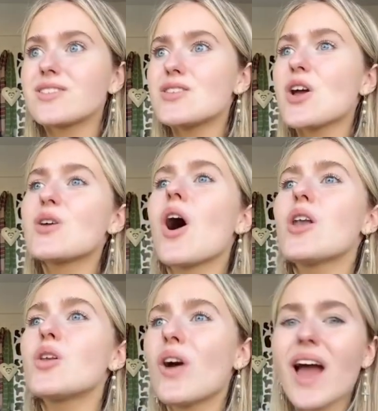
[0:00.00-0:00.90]
No,
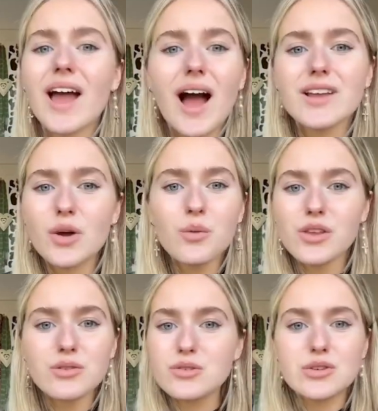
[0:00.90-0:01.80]
her long hair, I don't
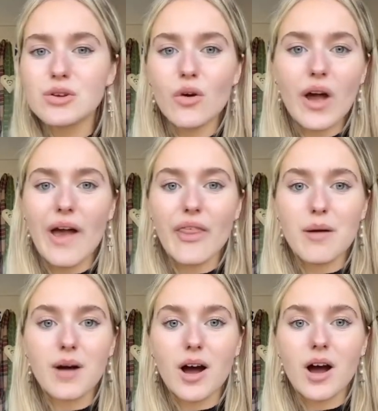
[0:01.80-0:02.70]
think you suit long hair
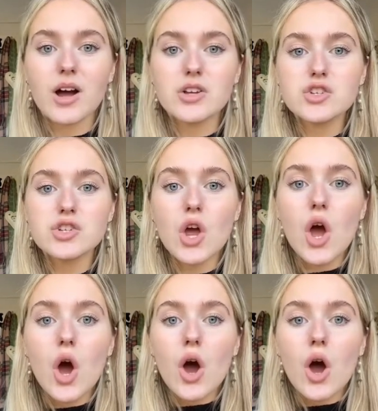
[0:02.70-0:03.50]
that much.